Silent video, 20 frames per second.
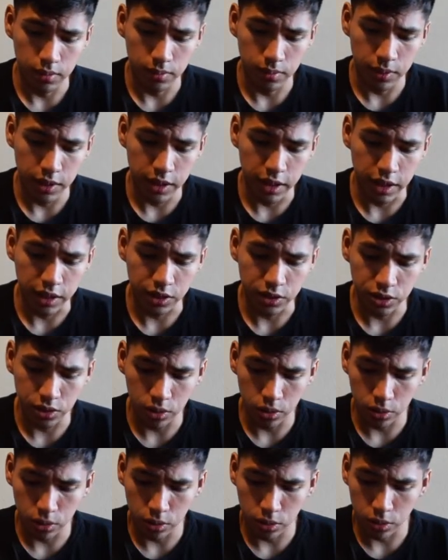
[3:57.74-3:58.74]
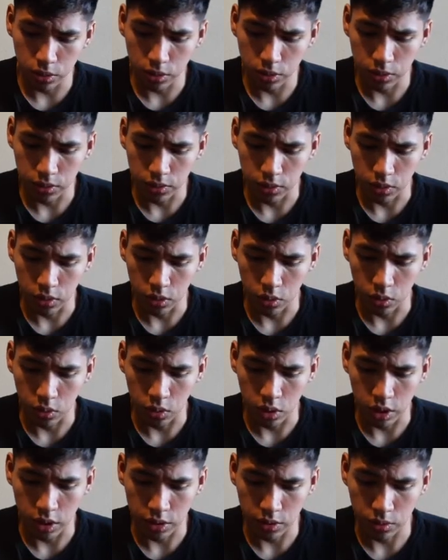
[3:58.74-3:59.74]
The insole,
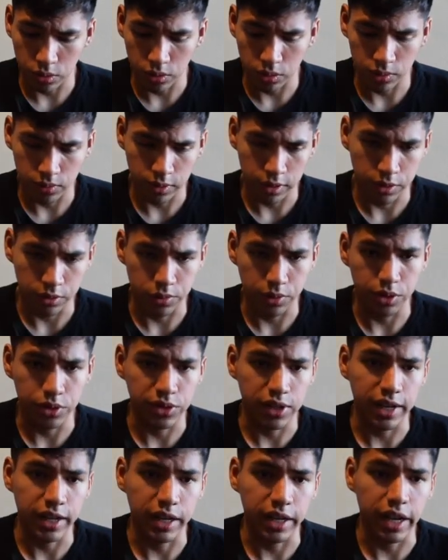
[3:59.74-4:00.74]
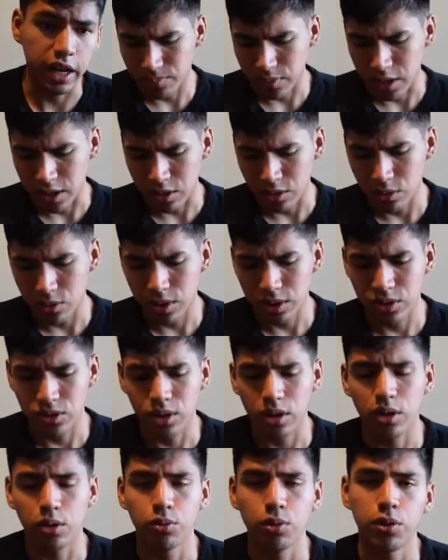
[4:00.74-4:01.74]
well, like when you take it out, I know I
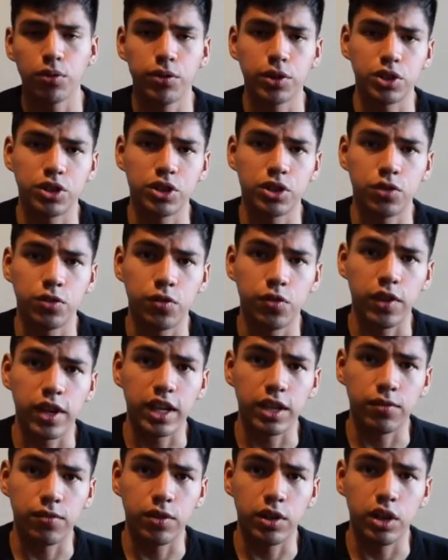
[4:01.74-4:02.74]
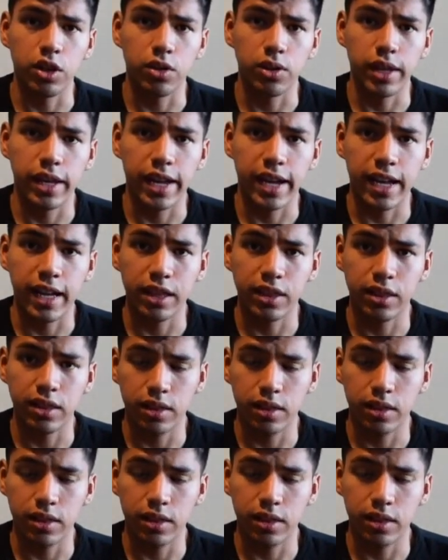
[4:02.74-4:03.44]
saw a real versus fake video that had